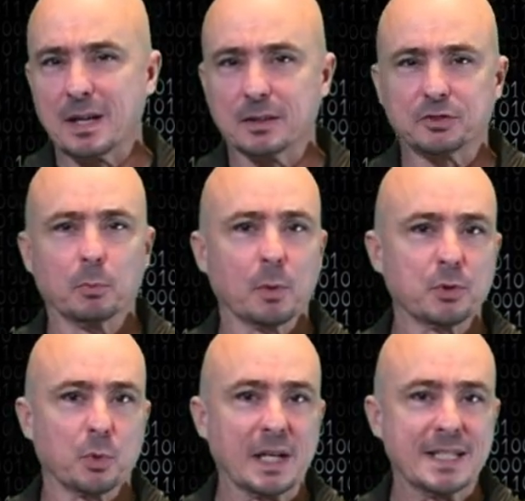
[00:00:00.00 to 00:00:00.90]
uh, somewhere
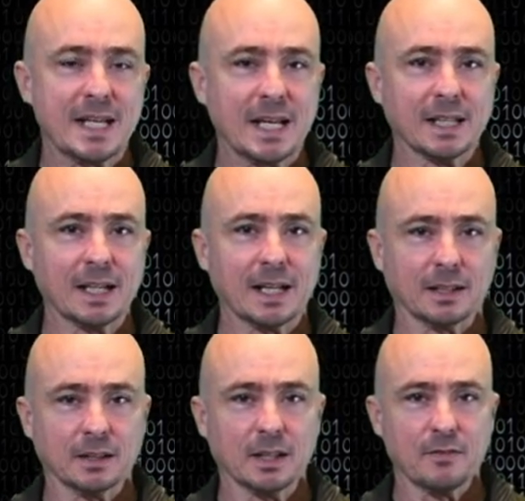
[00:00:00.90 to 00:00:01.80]
between ten
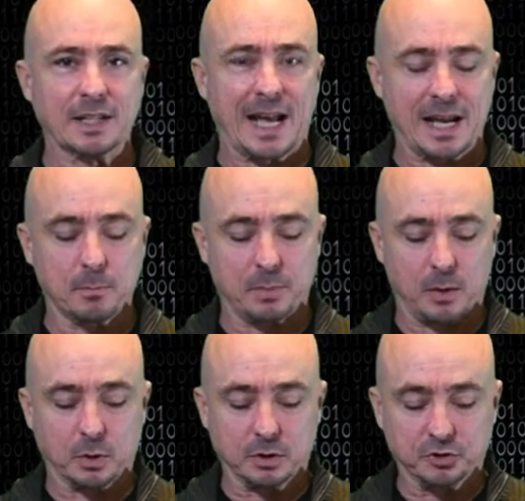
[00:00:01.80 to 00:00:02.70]
and eleven amp
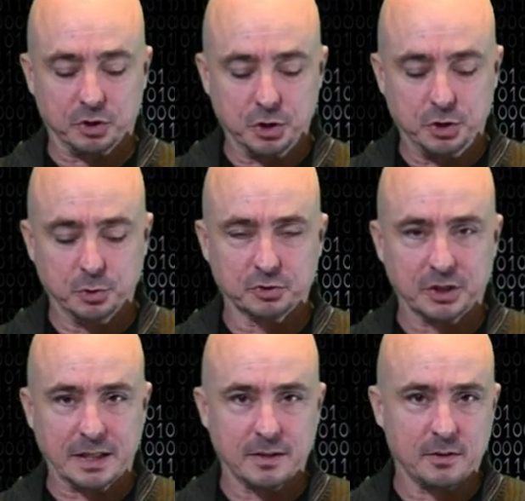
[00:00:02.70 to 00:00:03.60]
hours
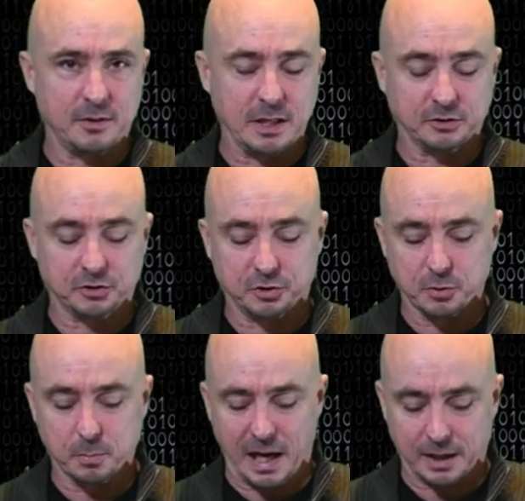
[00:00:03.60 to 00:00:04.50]
using these
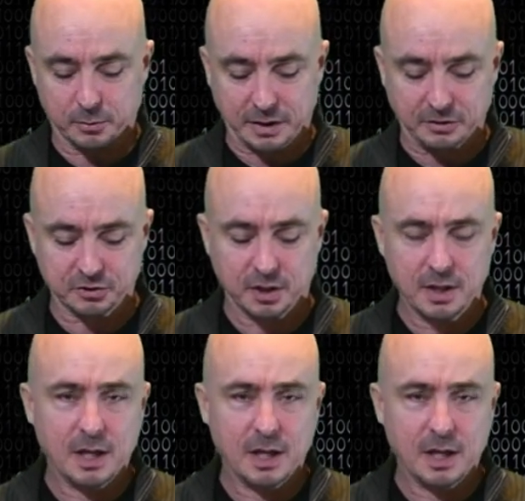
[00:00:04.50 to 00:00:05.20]
two batteries.